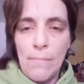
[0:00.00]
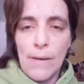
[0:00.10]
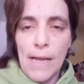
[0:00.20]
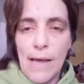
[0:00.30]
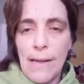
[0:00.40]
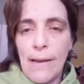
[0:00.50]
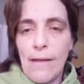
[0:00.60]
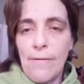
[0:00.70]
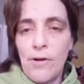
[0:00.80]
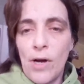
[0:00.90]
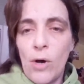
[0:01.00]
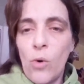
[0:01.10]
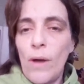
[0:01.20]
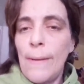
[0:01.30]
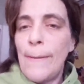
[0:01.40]
But on another
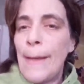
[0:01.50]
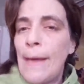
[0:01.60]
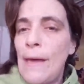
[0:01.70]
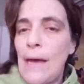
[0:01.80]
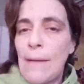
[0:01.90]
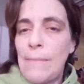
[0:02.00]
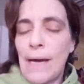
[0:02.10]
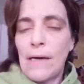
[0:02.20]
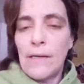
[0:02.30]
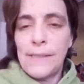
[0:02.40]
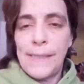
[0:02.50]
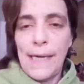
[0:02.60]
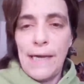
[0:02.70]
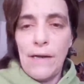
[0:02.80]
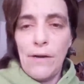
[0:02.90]
note, I'm not going to
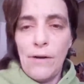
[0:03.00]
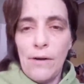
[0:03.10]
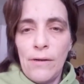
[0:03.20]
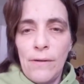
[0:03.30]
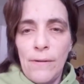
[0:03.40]
sit here